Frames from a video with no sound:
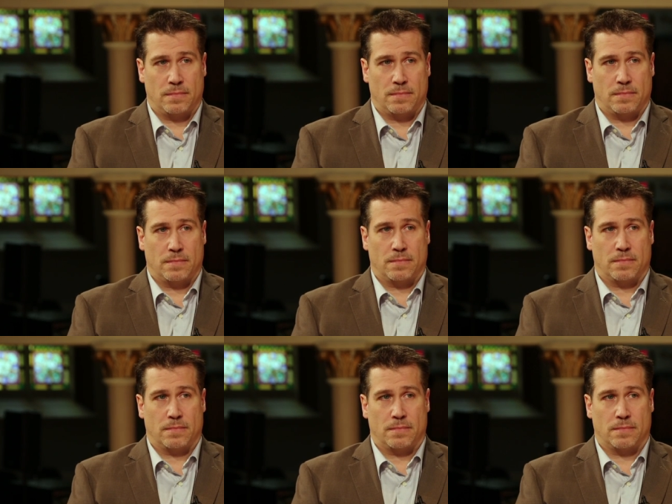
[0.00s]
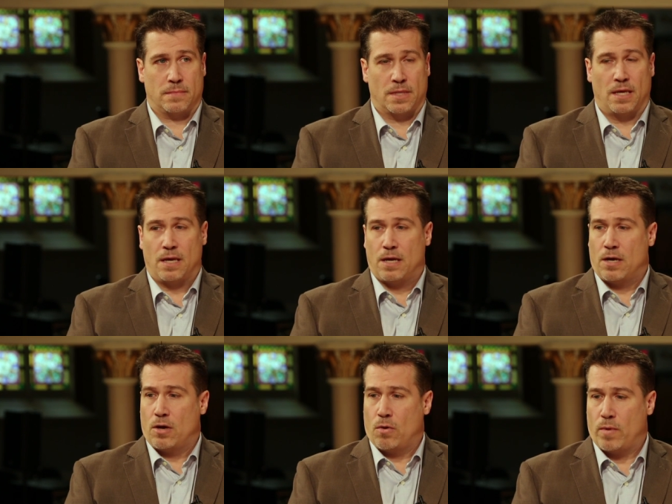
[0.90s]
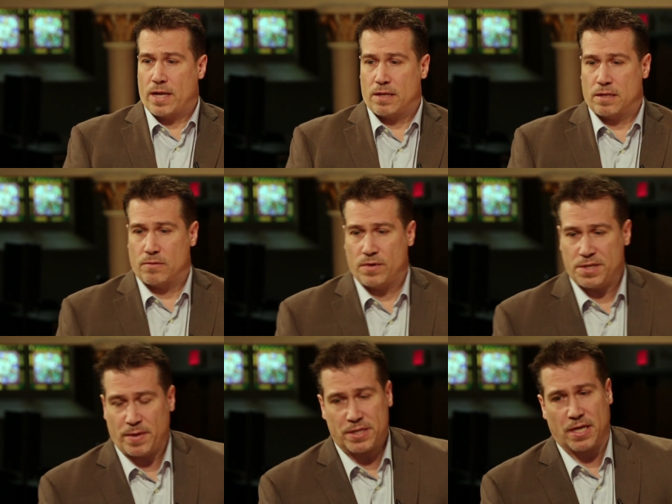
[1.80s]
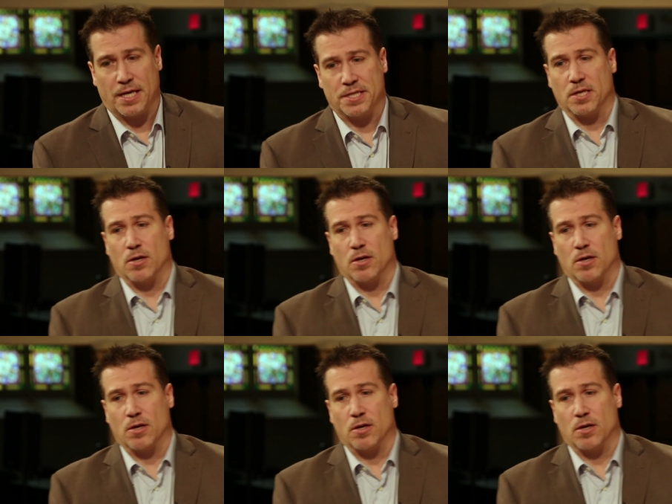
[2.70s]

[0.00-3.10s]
me a little bit about that. Well, we specialize